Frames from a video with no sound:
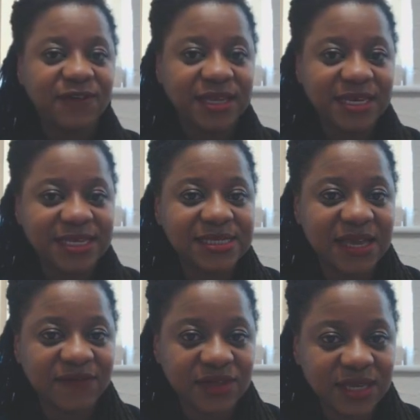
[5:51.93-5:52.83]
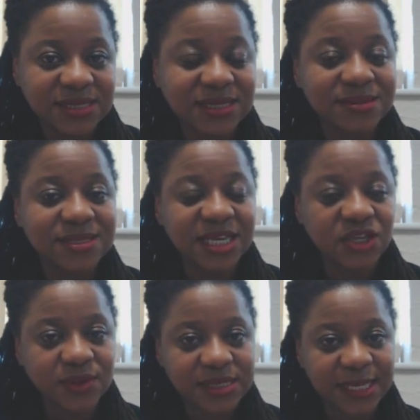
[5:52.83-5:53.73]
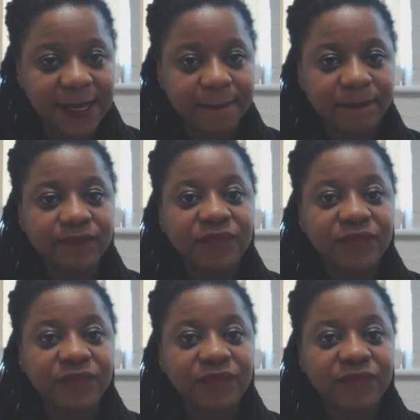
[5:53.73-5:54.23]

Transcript: for at least 7 years continuously,